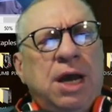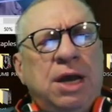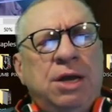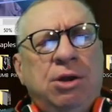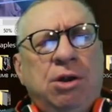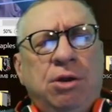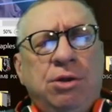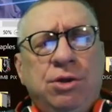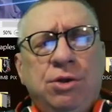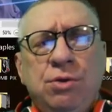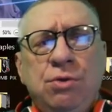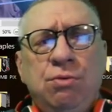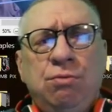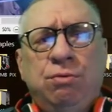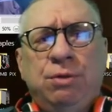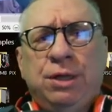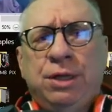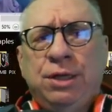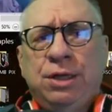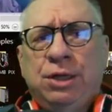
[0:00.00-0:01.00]
And are you
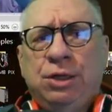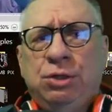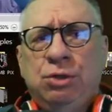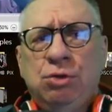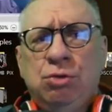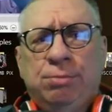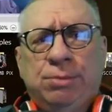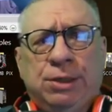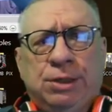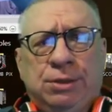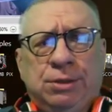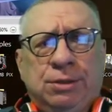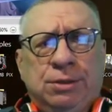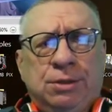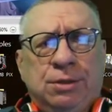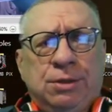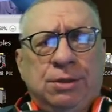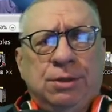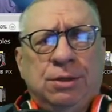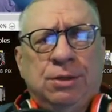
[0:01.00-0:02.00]
really a human,
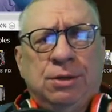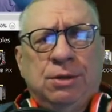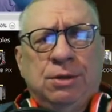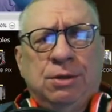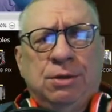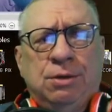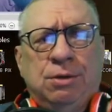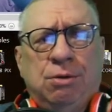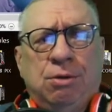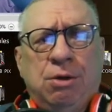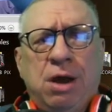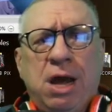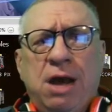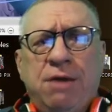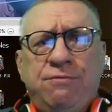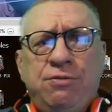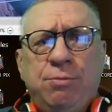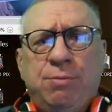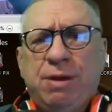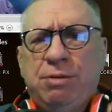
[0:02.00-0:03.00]
or
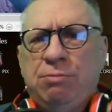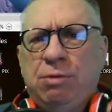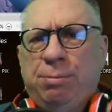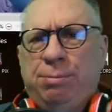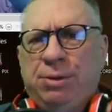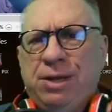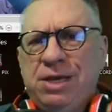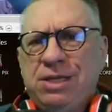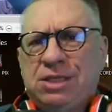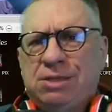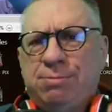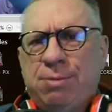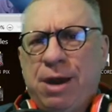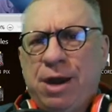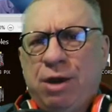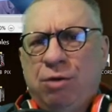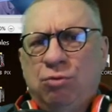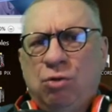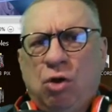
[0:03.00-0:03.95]
have you been replaced by a